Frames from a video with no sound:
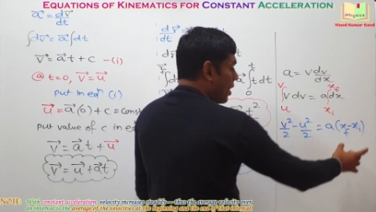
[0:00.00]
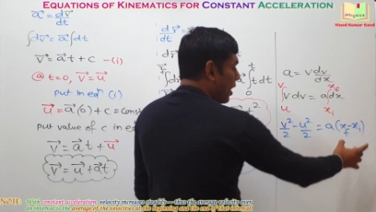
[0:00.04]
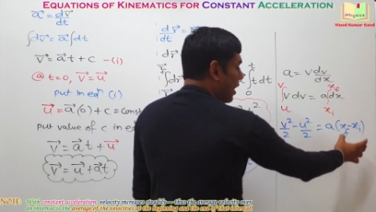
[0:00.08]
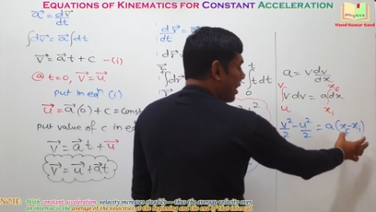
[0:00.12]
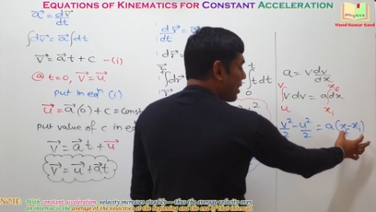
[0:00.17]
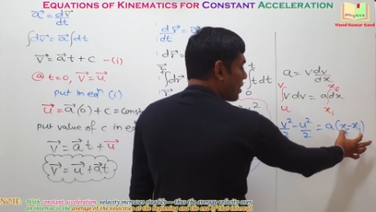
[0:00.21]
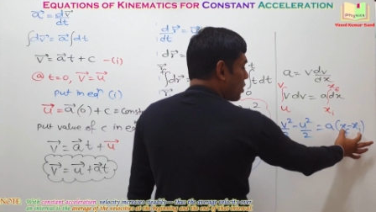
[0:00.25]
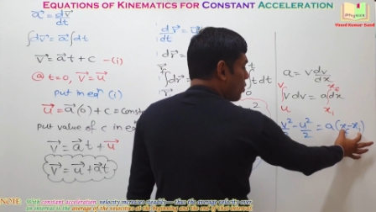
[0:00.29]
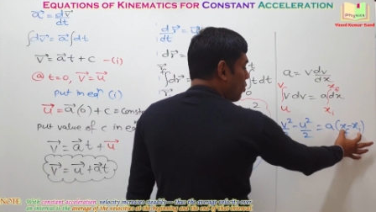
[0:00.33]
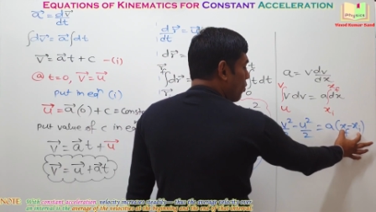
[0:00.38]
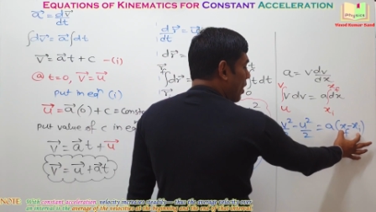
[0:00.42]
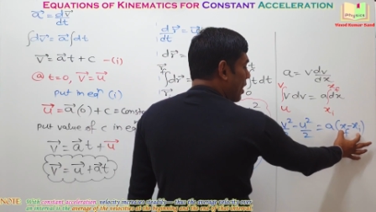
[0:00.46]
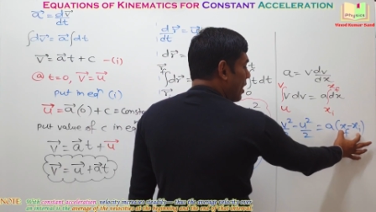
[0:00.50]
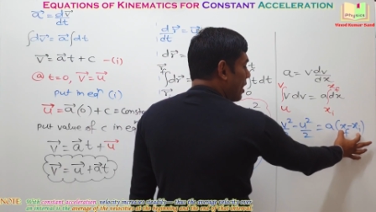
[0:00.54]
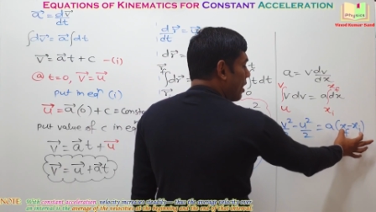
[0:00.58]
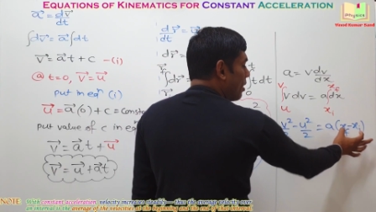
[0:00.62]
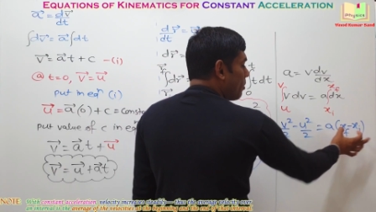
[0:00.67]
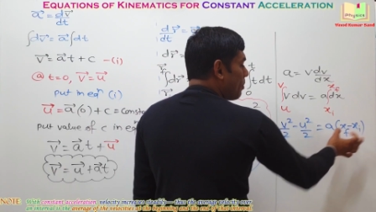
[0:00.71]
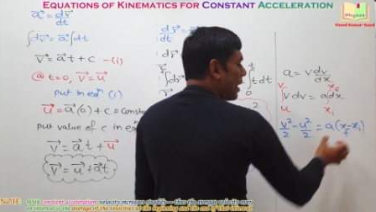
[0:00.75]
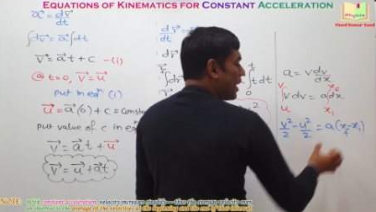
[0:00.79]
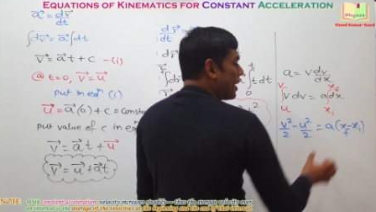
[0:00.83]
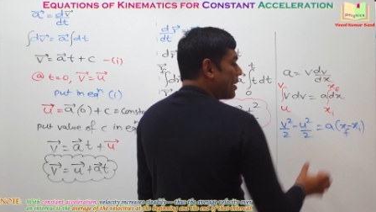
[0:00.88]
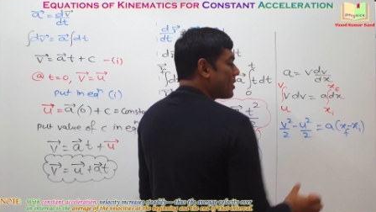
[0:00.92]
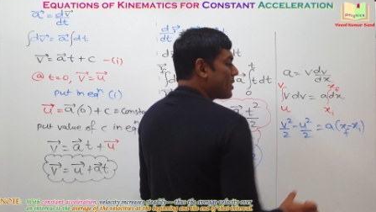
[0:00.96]
x final
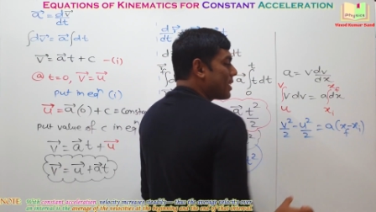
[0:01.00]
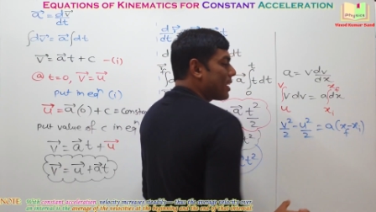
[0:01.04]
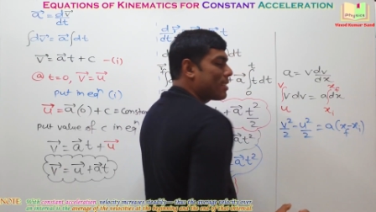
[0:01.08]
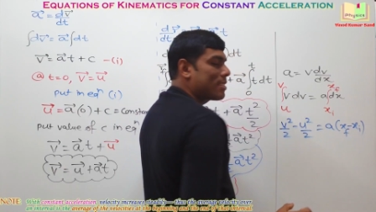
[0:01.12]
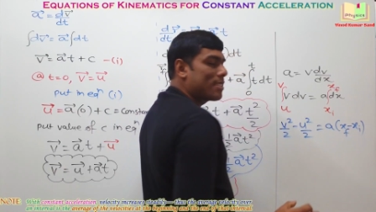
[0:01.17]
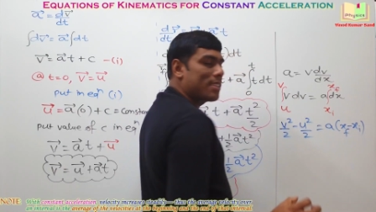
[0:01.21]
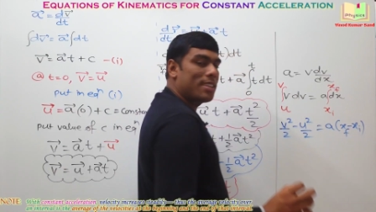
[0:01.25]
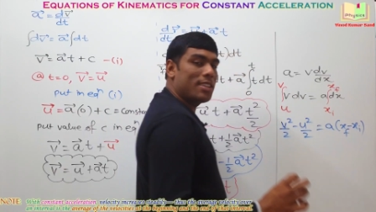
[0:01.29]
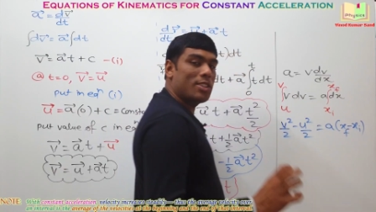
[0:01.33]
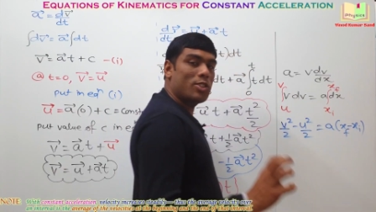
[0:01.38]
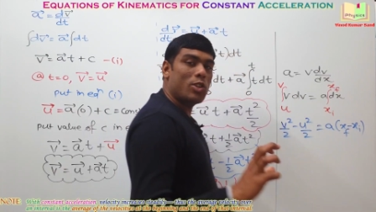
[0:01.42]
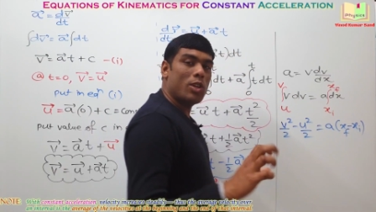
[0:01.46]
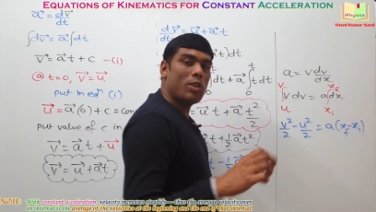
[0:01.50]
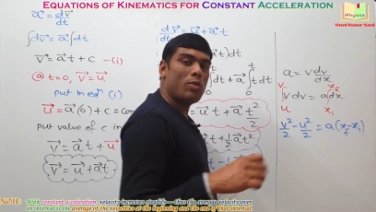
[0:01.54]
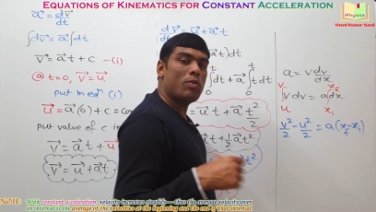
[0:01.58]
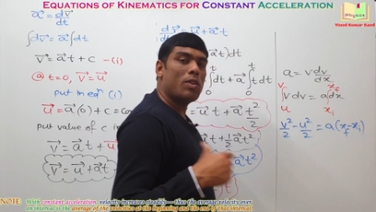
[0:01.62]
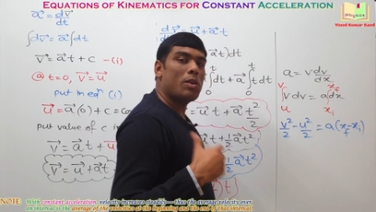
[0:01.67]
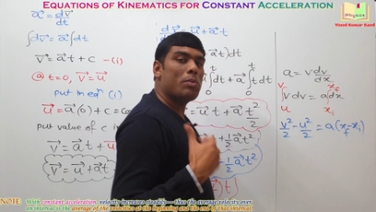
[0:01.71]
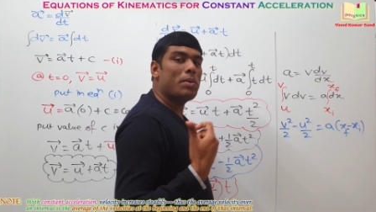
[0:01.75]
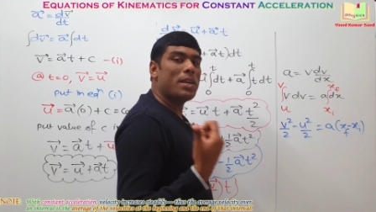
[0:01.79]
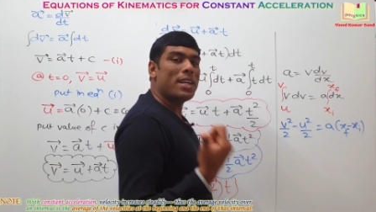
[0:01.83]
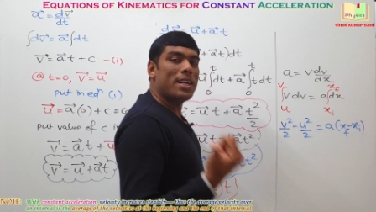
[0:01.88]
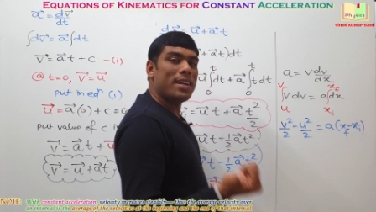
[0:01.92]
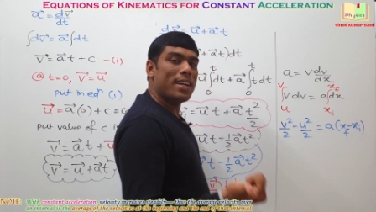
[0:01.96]
minus x initial will
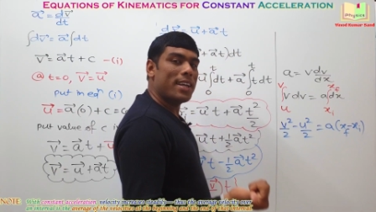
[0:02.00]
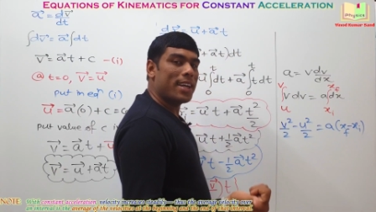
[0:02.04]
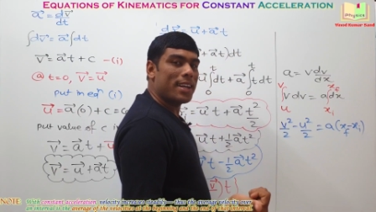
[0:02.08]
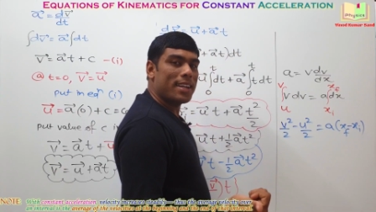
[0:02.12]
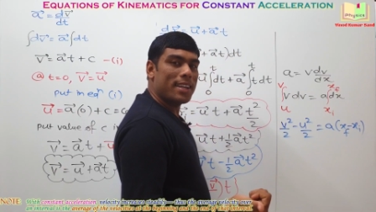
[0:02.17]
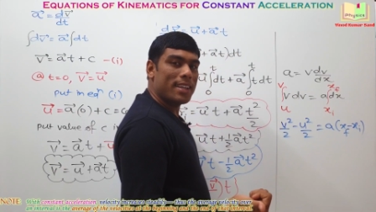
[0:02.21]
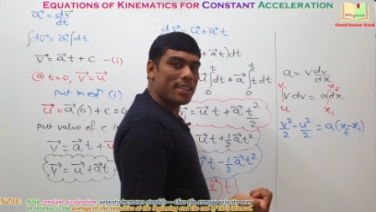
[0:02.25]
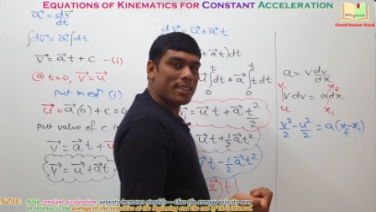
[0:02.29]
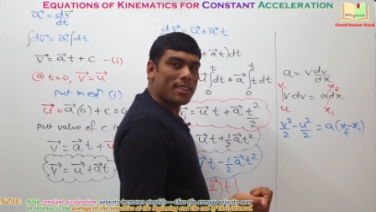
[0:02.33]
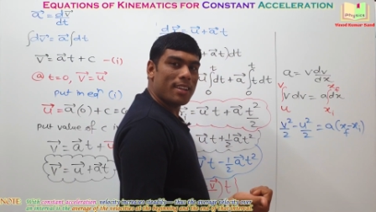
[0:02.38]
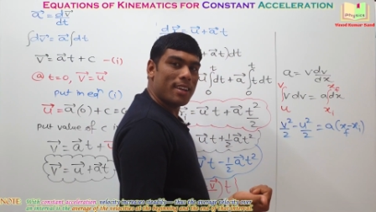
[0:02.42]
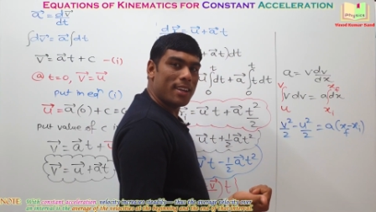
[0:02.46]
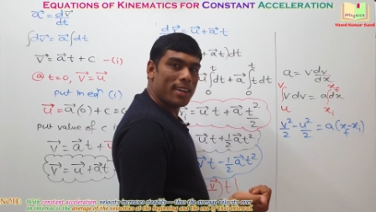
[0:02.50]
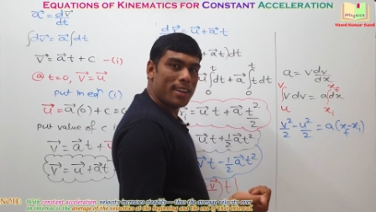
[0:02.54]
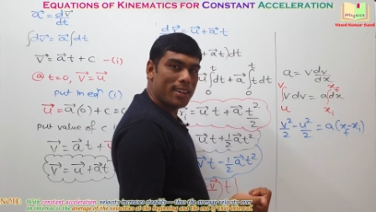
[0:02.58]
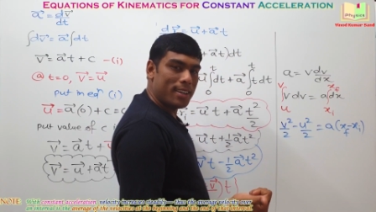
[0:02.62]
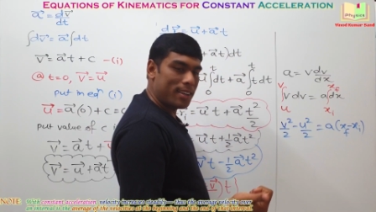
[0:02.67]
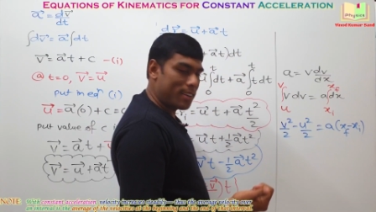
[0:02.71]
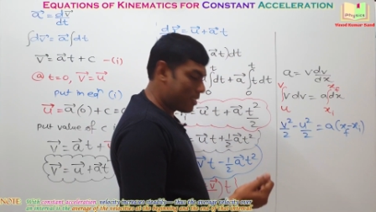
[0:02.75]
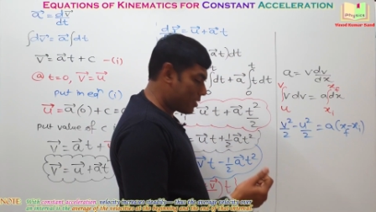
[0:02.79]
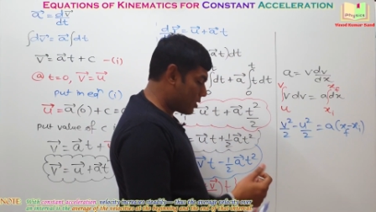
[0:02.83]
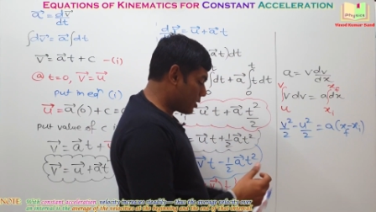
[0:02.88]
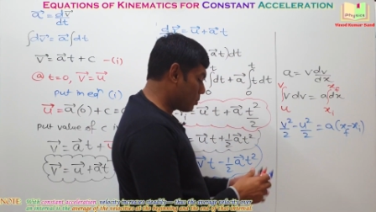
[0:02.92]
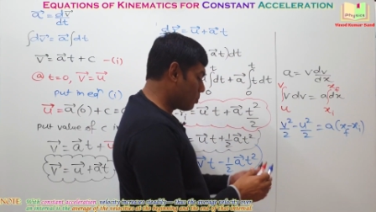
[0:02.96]
be indicating the
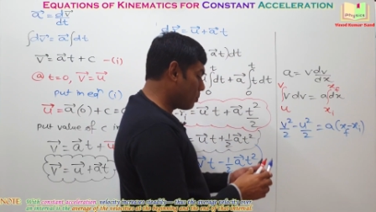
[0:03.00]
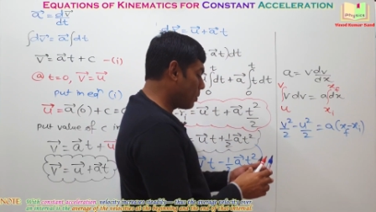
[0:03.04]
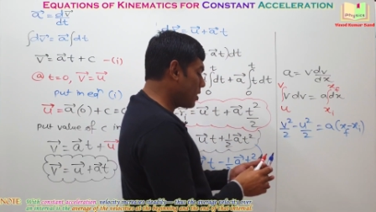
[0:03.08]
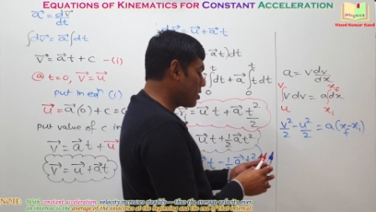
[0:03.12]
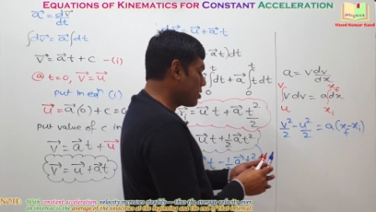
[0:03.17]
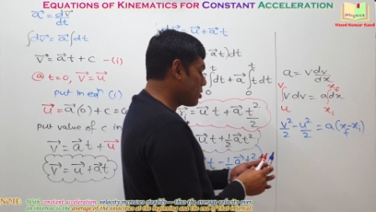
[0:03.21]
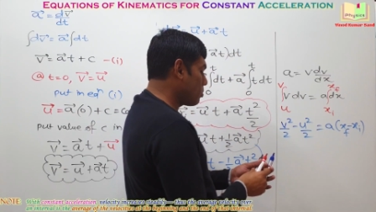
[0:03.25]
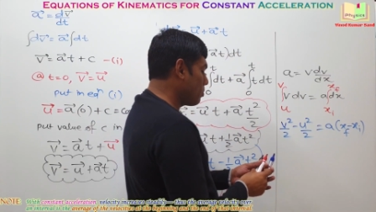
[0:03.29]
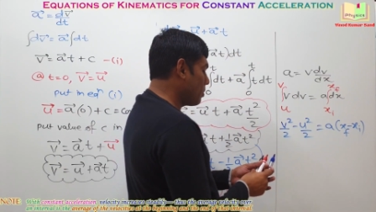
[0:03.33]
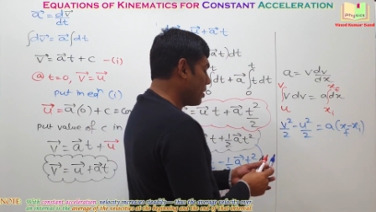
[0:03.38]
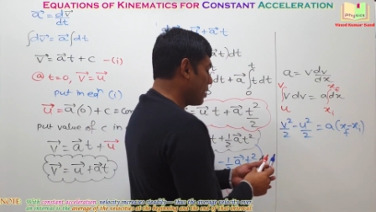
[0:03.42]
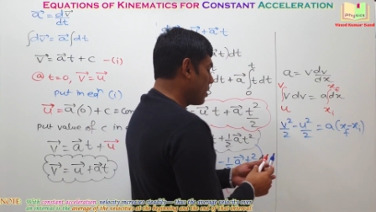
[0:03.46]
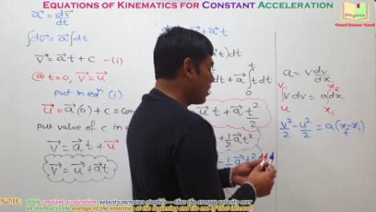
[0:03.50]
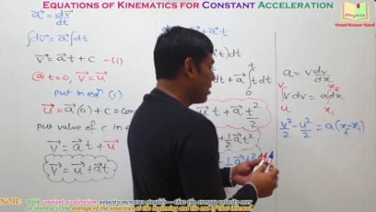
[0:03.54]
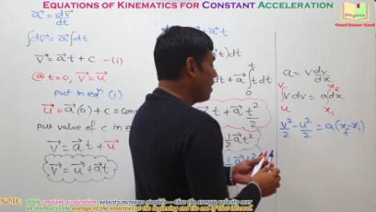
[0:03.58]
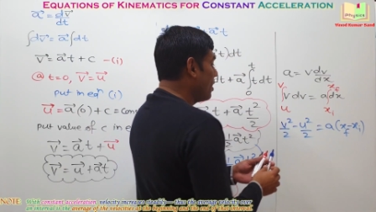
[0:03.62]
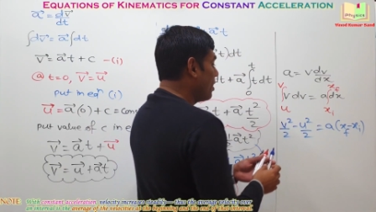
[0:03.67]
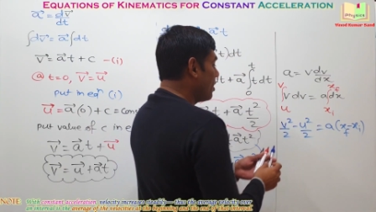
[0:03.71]
displacement.